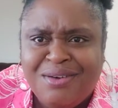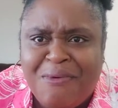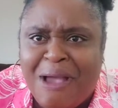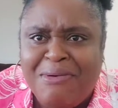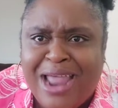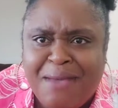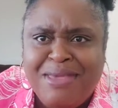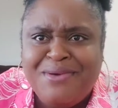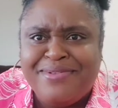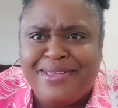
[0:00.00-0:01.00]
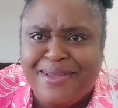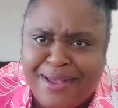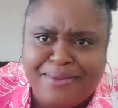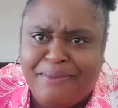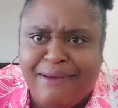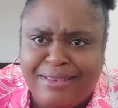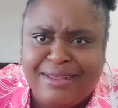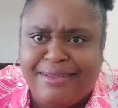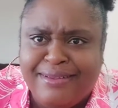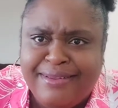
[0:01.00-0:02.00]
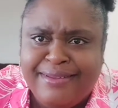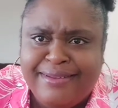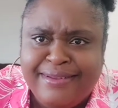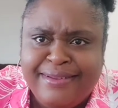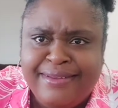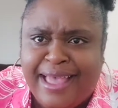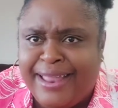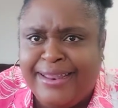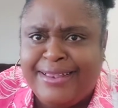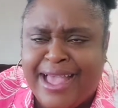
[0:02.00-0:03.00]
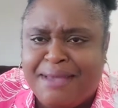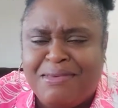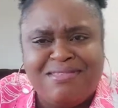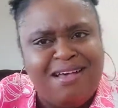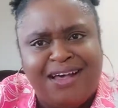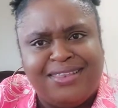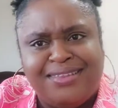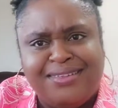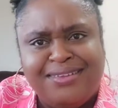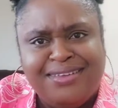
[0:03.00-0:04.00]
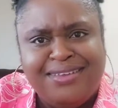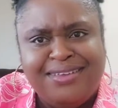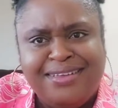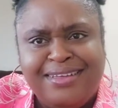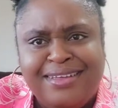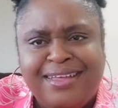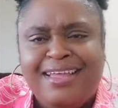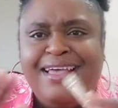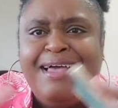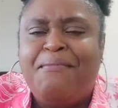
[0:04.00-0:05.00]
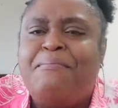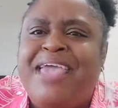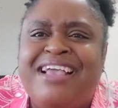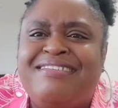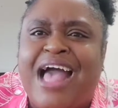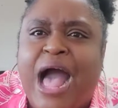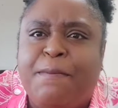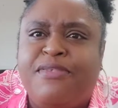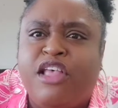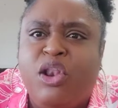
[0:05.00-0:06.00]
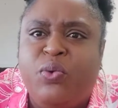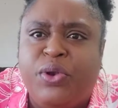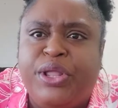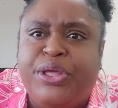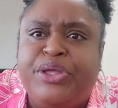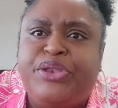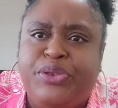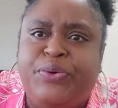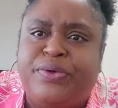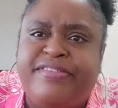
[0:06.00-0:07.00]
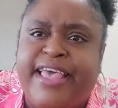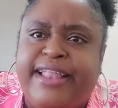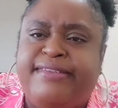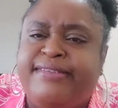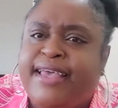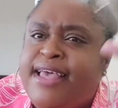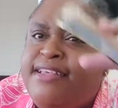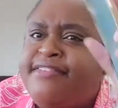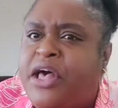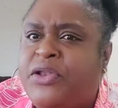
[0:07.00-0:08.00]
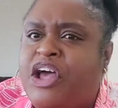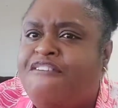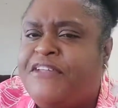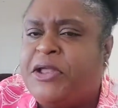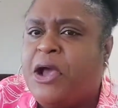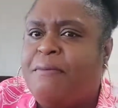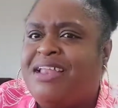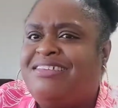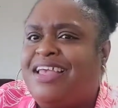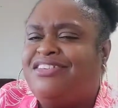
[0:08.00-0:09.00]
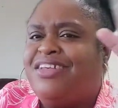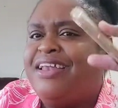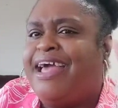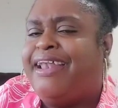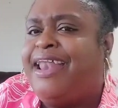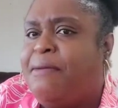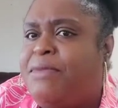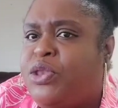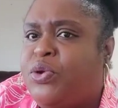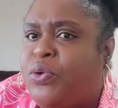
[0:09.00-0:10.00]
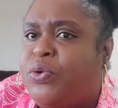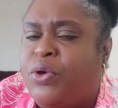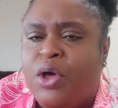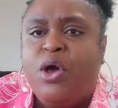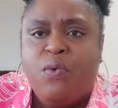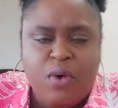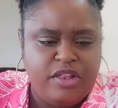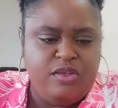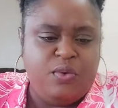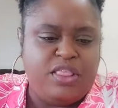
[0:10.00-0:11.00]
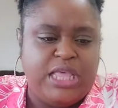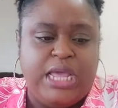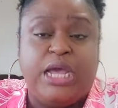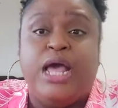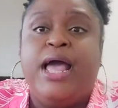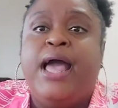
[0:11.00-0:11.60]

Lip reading: Why would I be using hot water and the time is hot? Makes absolutely no sense. Sound off in the comment section and let me know what you think.